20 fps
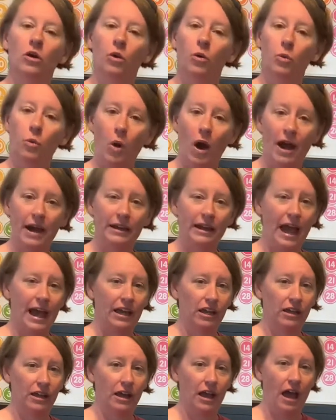One,
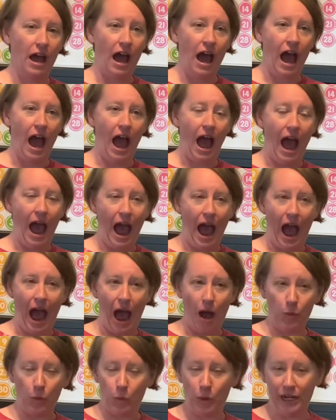
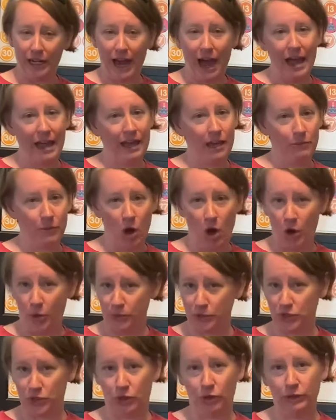when I am
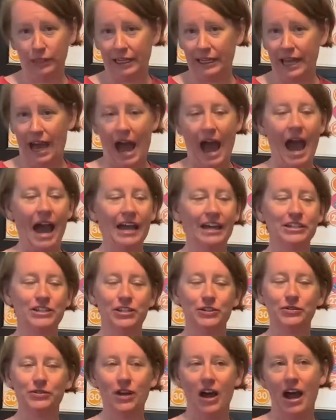homeschooling, I
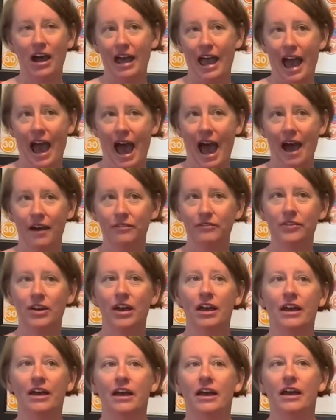do not have
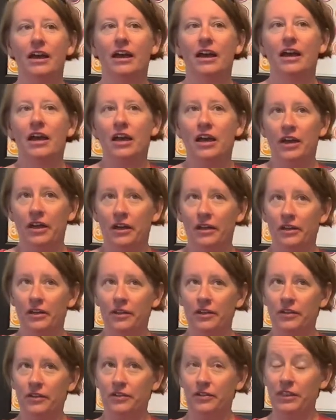
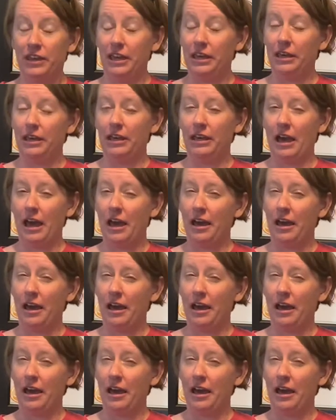the